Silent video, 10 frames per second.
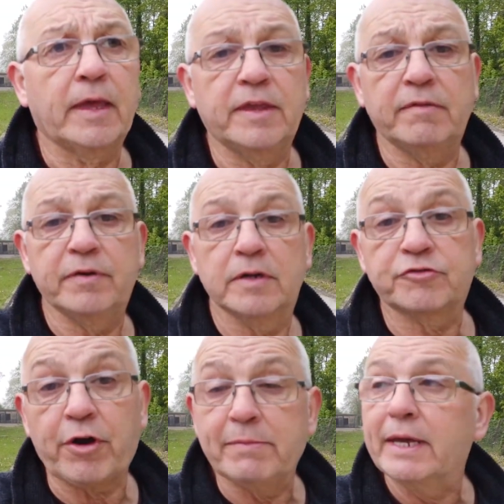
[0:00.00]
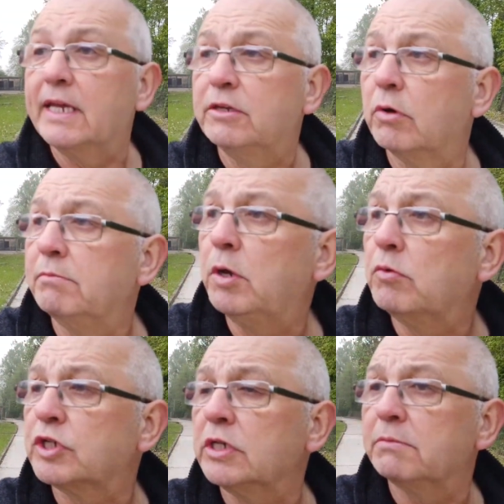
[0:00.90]
they've uh, trying to make it into a
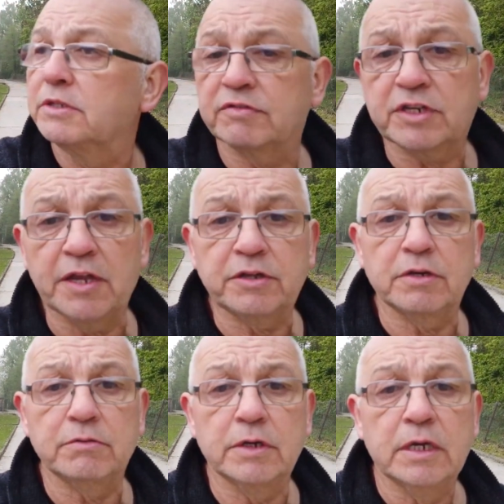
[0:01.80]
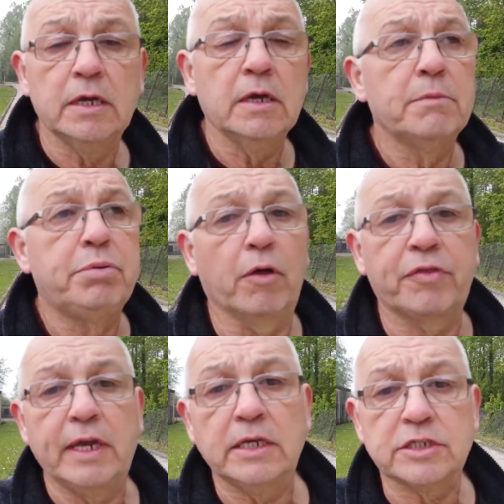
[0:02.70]
museum, and they're starting to put
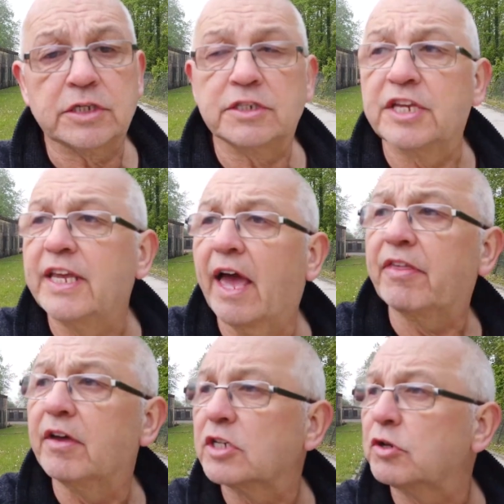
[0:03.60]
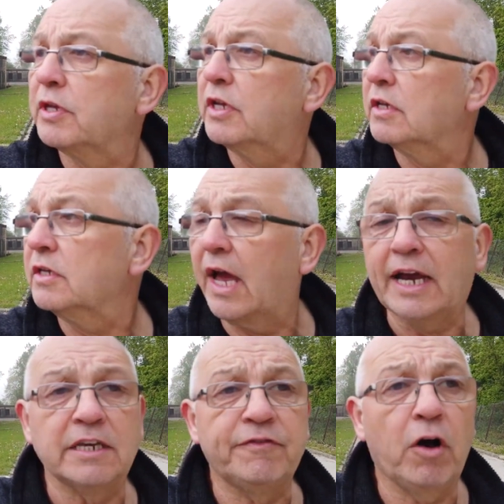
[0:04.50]
things together so they can
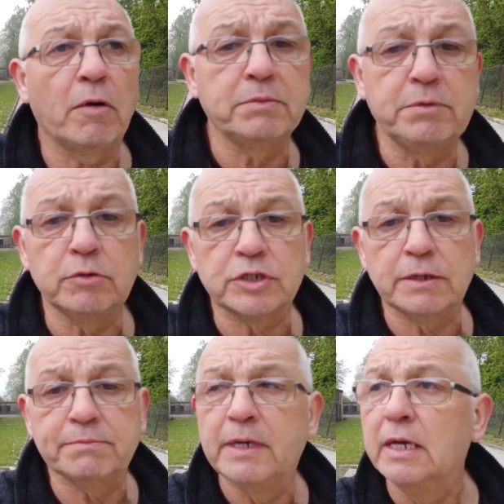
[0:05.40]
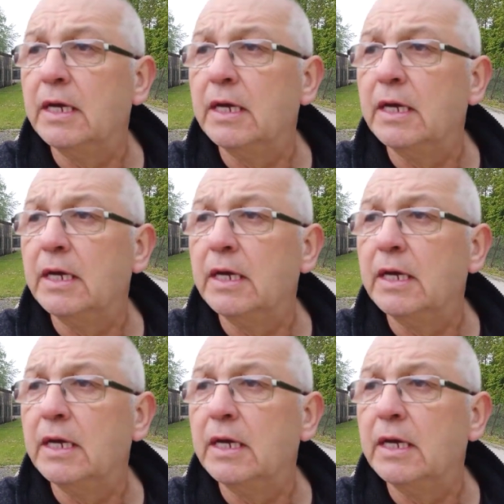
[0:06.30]
actually form a museum.